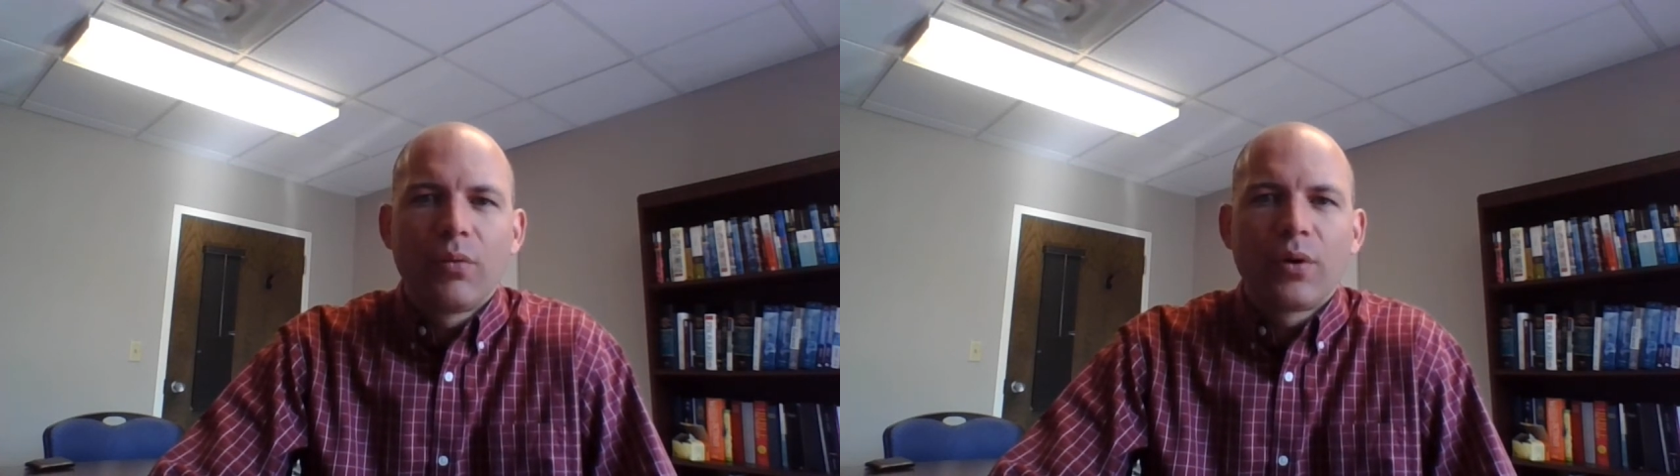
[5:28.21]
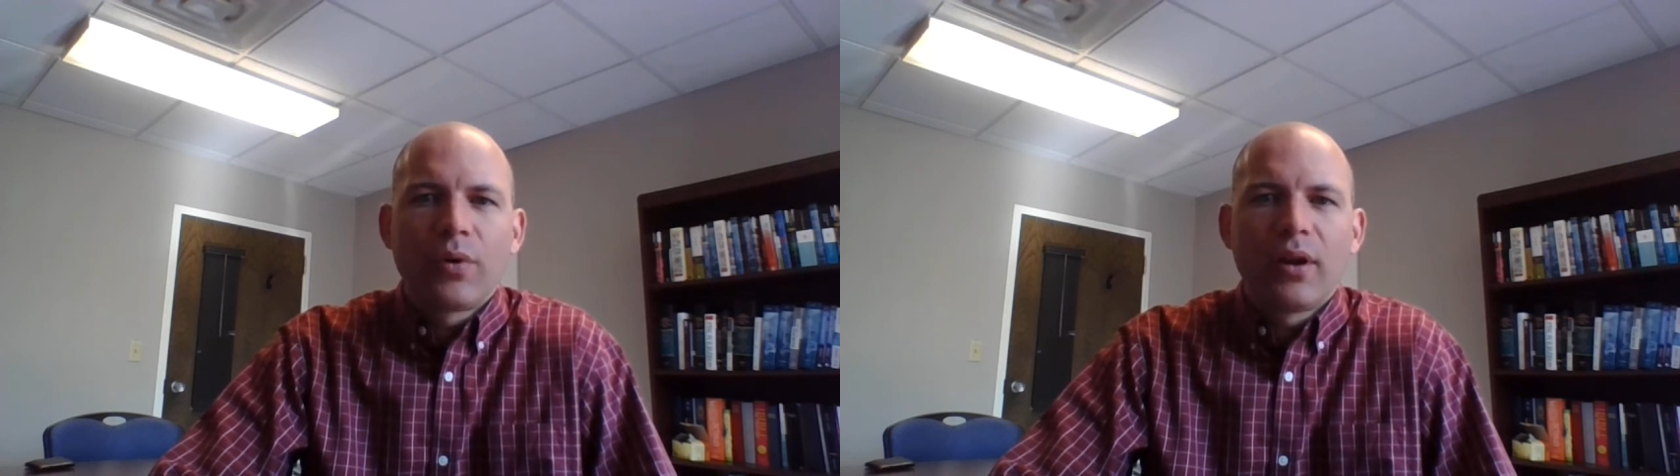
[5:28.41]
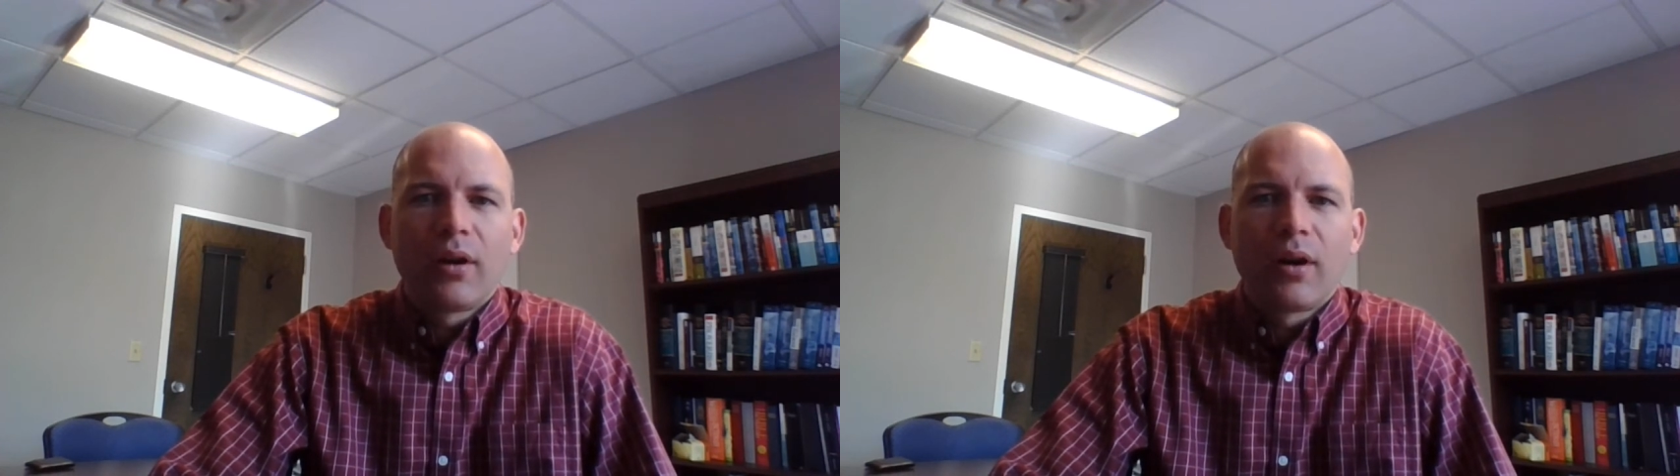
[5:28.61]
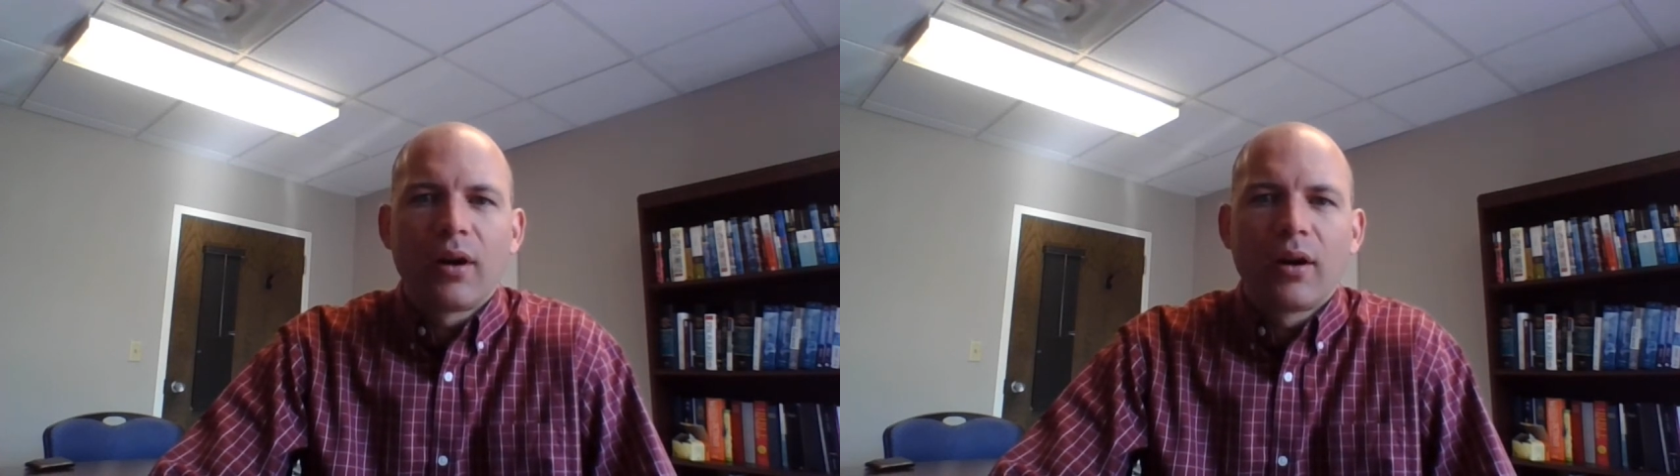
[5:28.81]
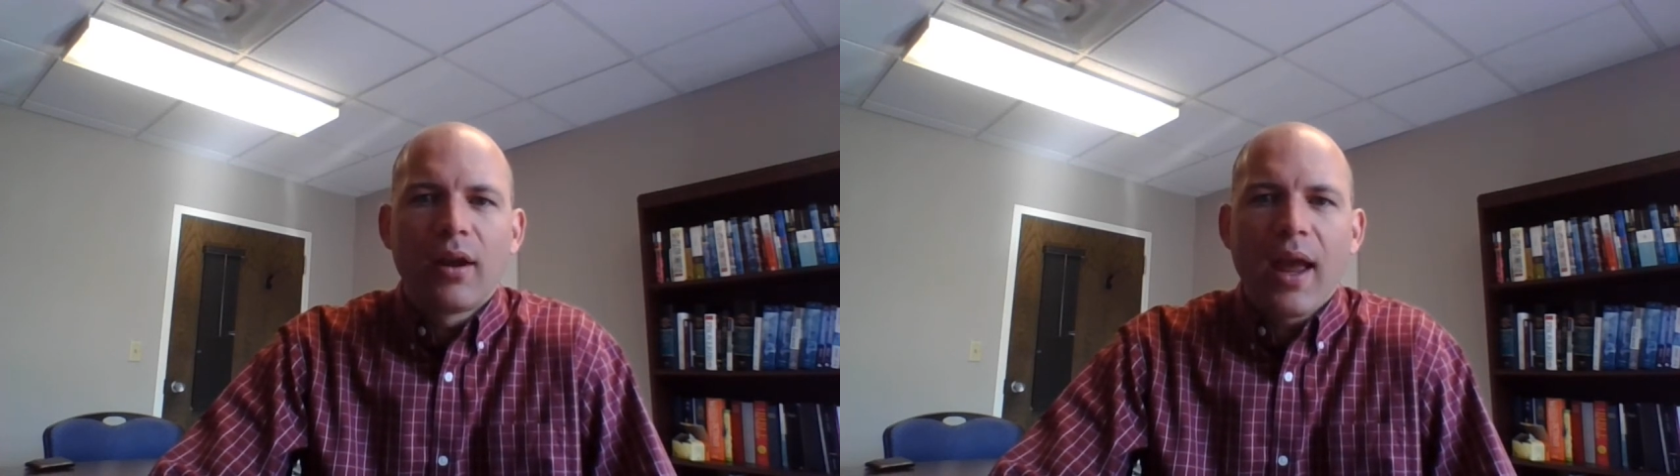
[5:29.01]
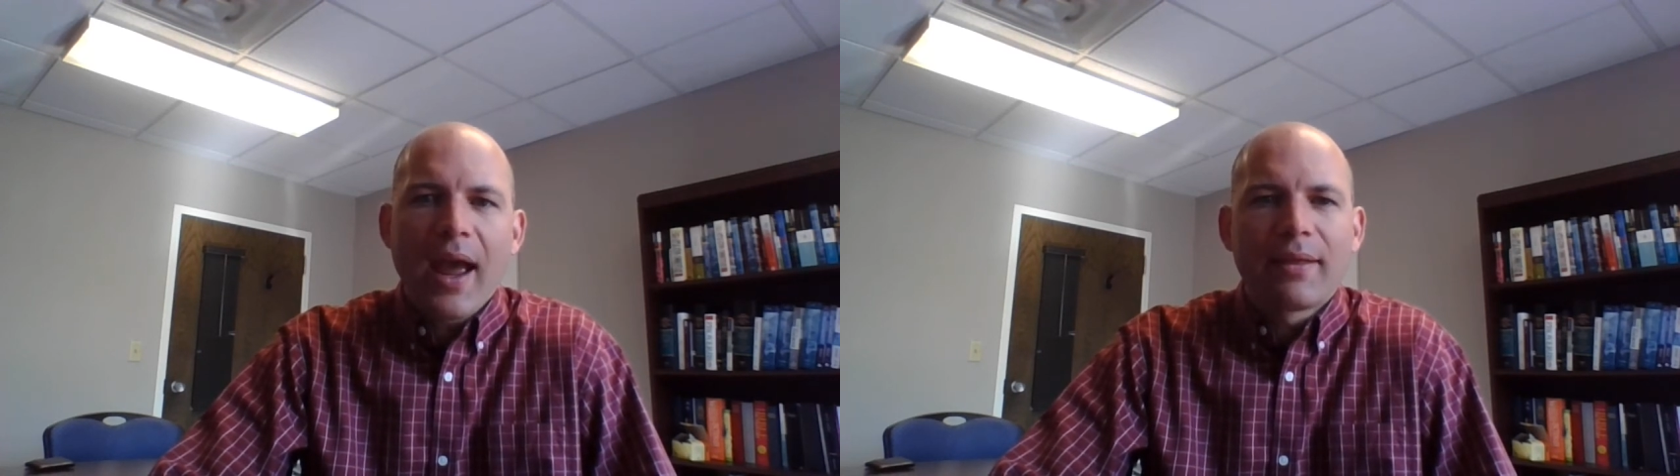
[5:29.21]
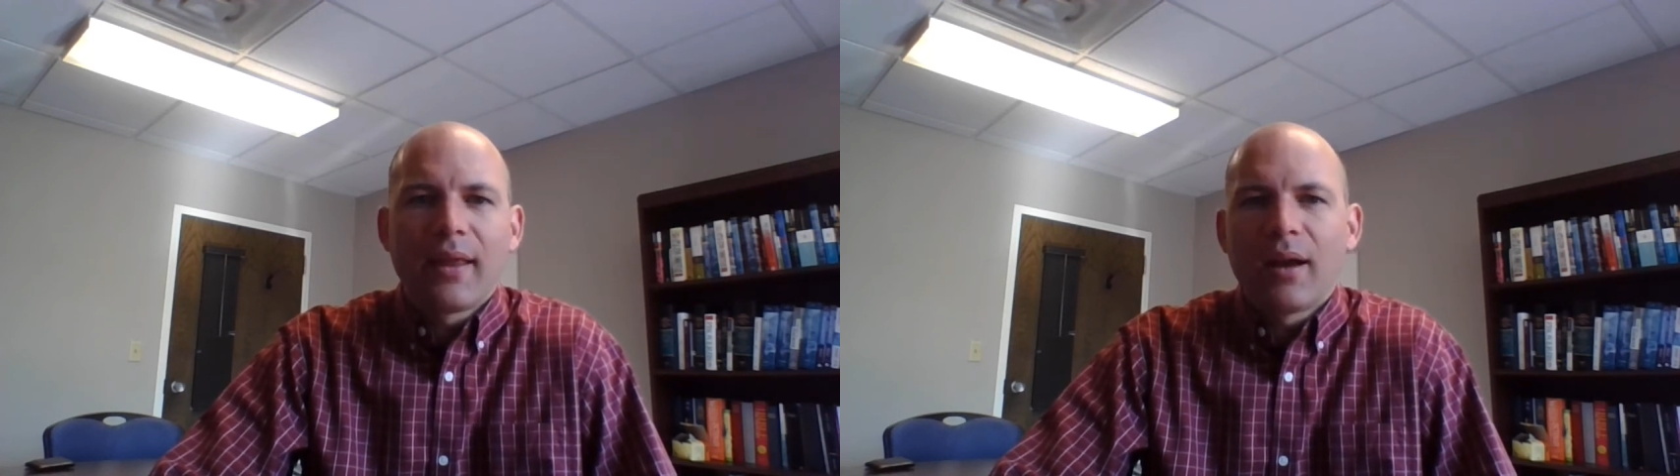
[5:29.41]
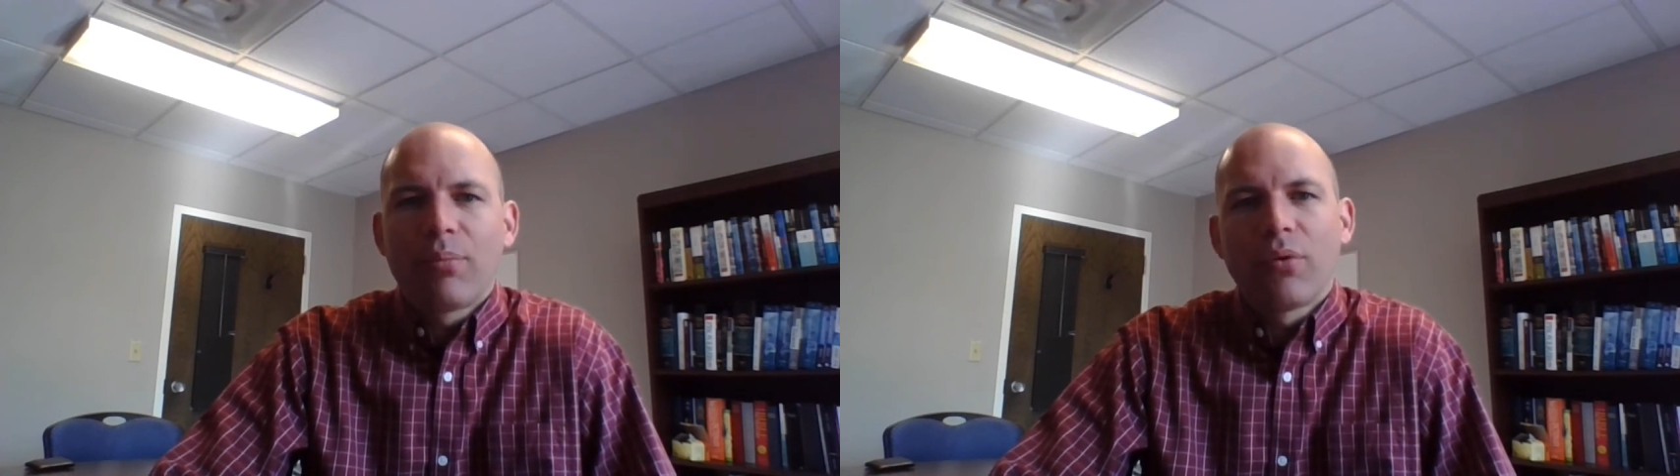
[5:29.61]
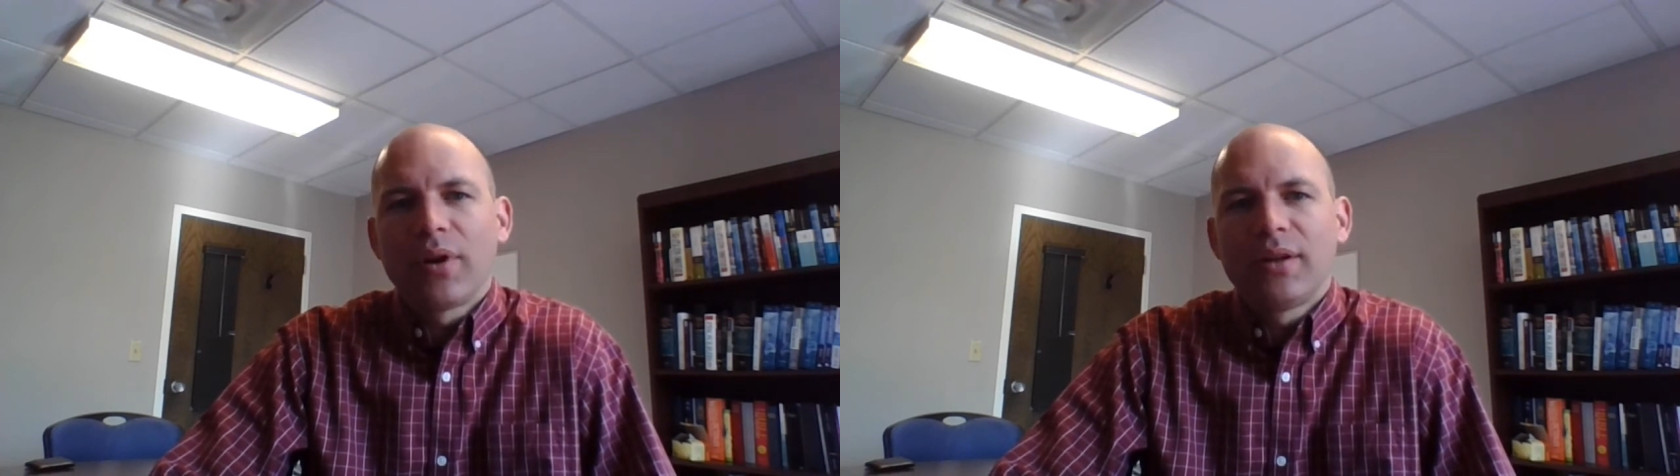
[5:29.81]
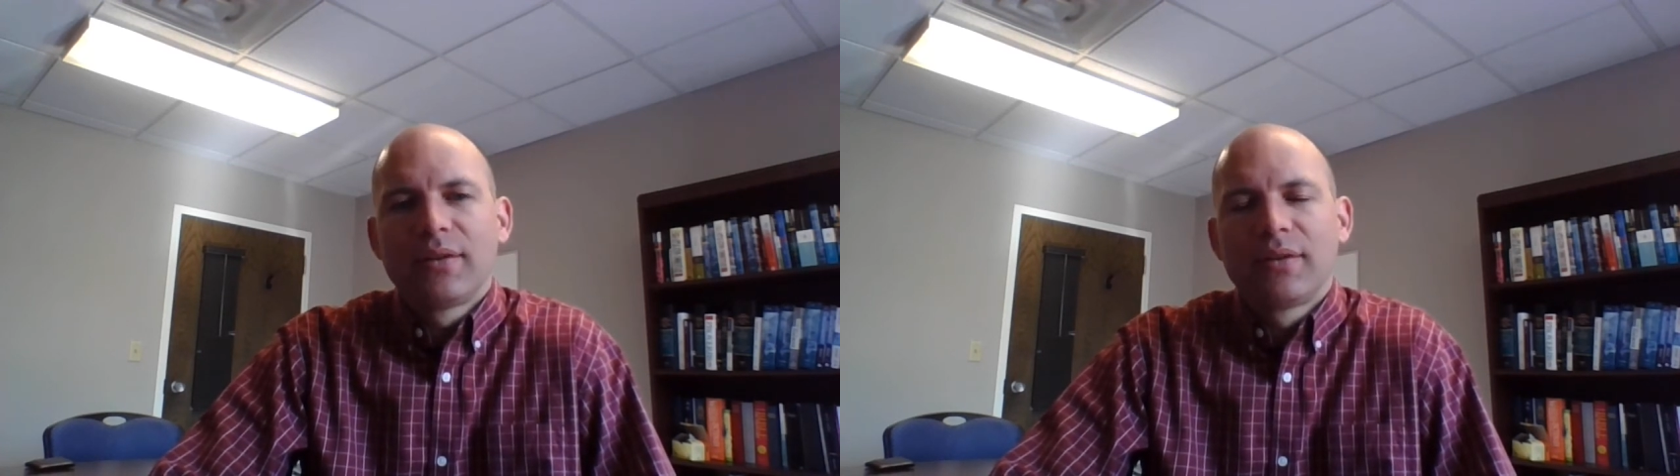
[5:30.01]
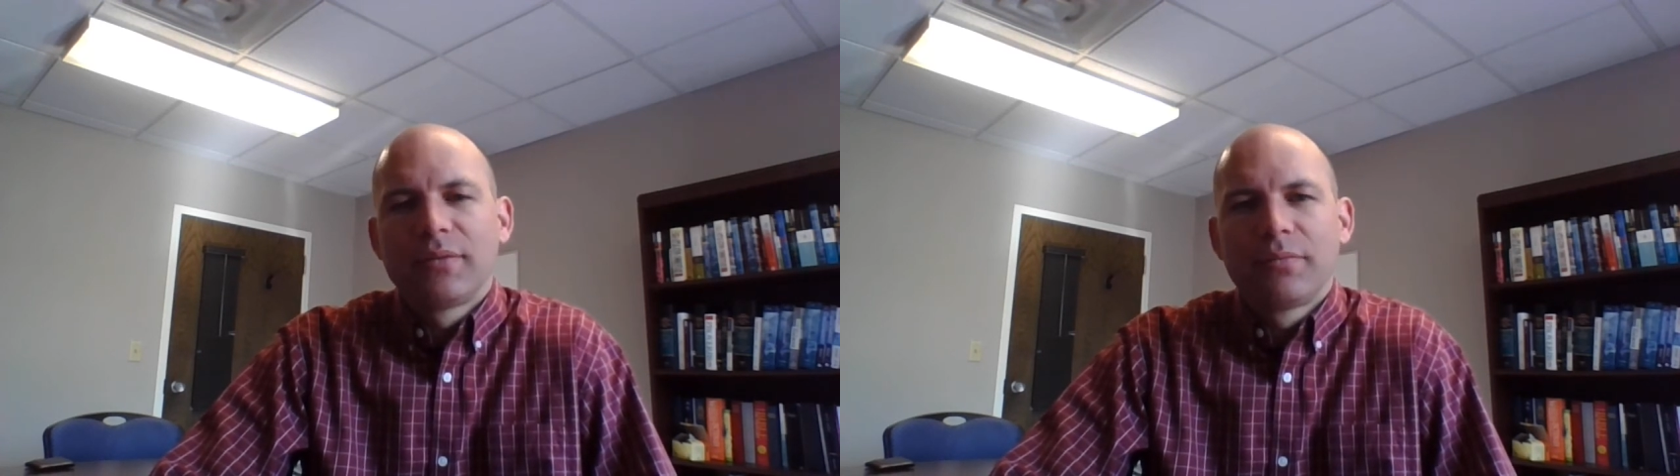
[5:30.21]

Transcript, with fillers: when we are at that point.